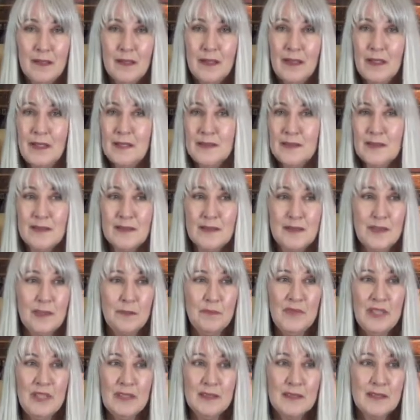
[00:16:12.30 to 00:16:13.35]
Is it
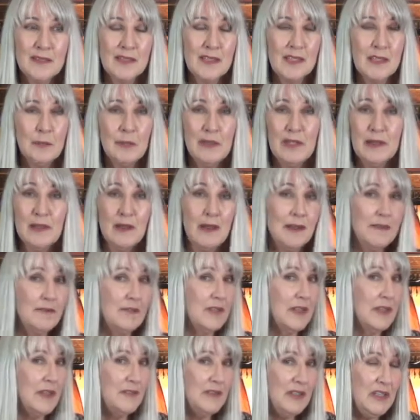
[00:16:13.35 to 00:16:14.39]
something that's going to be
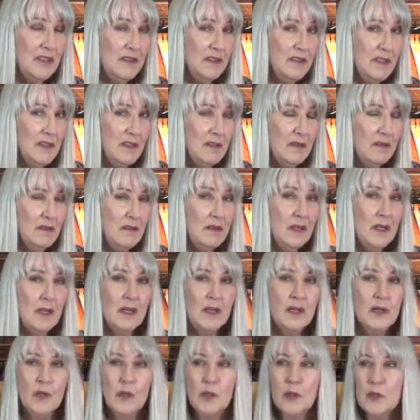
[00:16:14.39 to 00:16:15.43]
life-giving to you,
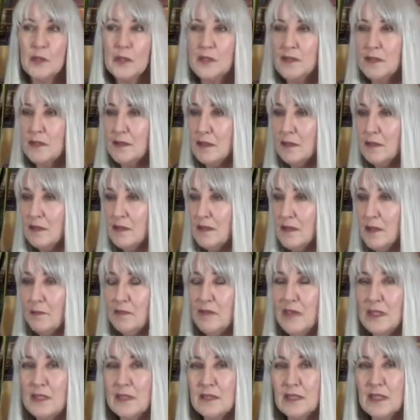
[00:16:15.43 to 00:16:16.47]
or is it
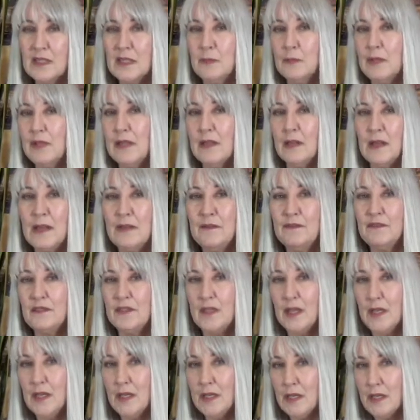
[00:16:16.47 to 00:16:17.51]
something that's going to be
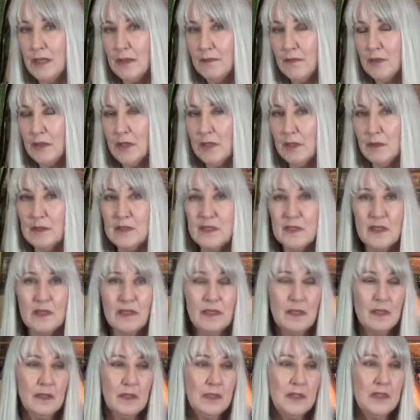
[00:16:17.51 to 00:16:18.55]
life-taking for you? Is it going
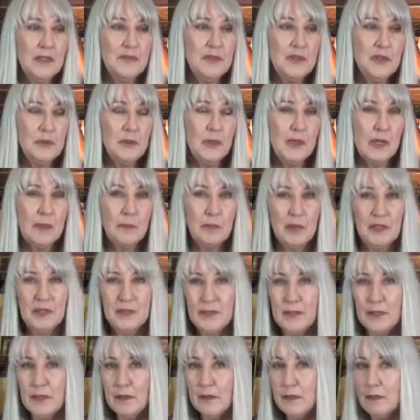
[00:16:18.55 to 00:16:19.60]
to lift you up or
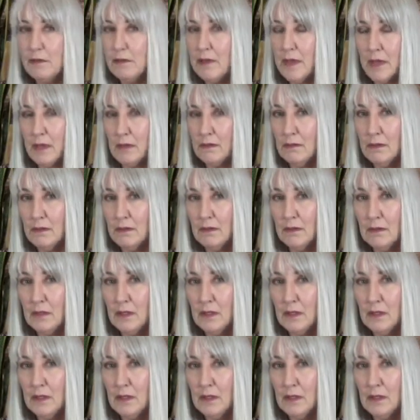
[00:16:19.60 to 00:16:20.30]
tear you down?